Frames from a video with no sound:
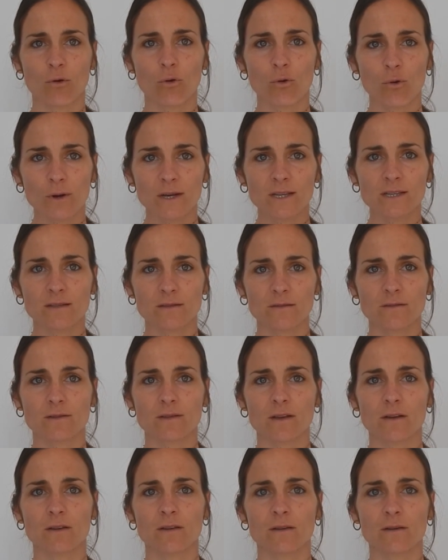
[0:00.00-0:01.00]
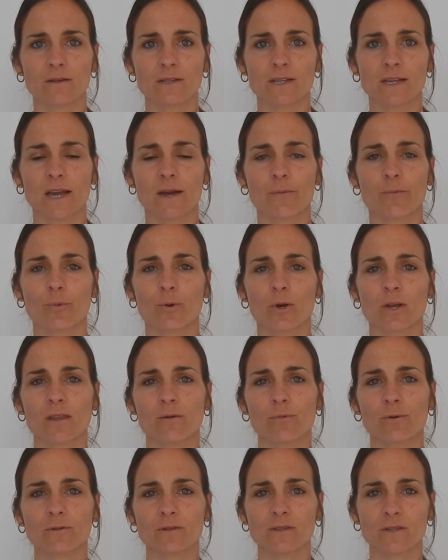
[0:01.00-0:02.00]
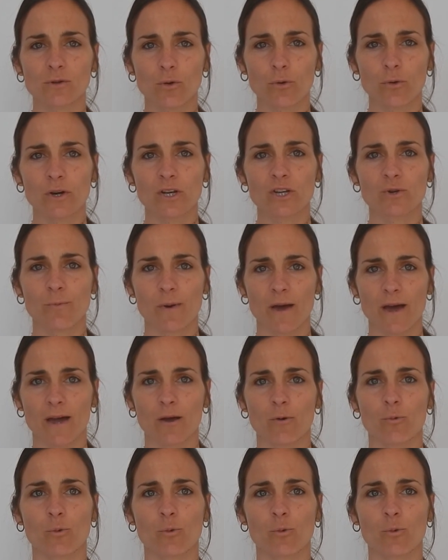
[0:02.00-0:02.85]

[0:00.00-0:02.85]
always do so using a breathable storage bag,